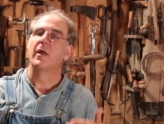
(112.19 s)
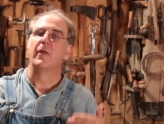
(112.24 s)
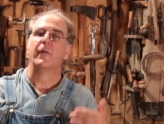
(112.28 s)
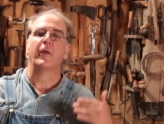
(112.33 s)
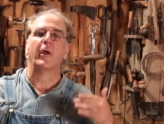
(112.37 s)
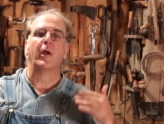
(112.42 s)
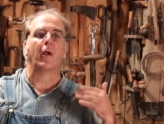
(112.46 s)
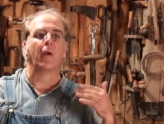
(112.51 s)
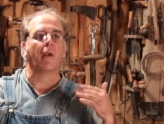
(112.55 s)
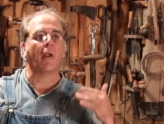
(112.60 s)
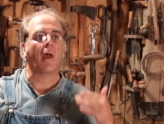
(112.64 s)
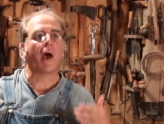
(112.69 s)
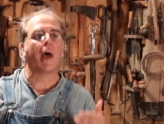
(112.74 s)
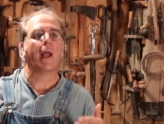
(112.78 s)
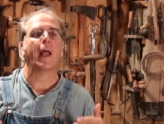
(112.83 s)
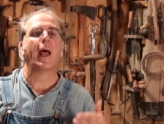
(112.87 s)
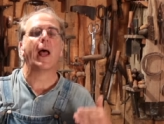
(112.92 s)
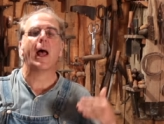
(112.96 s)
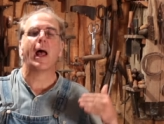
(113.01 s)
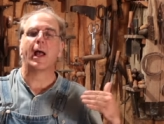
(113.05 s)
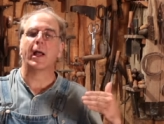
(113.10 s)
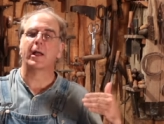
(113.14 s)
They are not
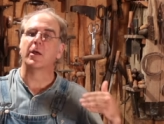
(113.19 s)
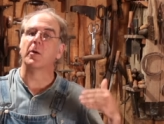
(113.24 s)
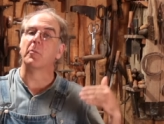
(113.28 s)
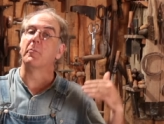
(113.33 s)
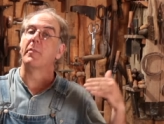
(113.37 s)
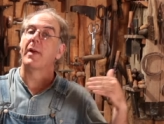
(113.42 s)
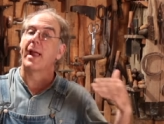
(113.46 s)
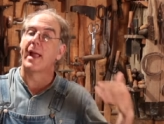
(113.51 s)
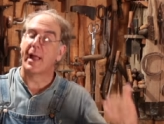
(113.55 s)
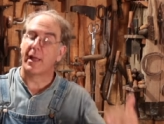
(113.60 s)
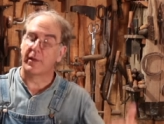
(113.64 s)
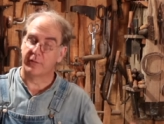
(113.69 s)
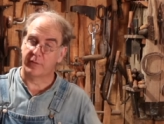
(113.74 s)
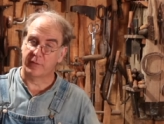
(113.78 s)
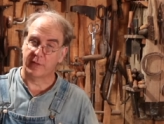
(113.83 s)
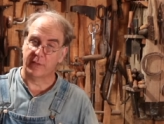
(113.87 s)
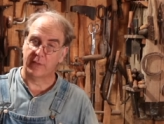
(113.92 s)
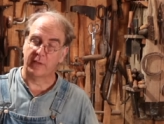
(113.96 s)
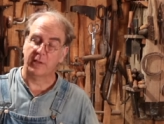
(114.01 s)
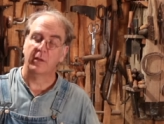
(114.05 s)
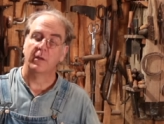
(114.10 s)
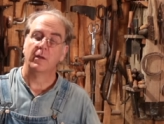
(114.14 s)
high
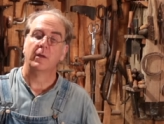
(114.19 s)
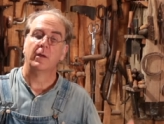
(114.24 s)
capacity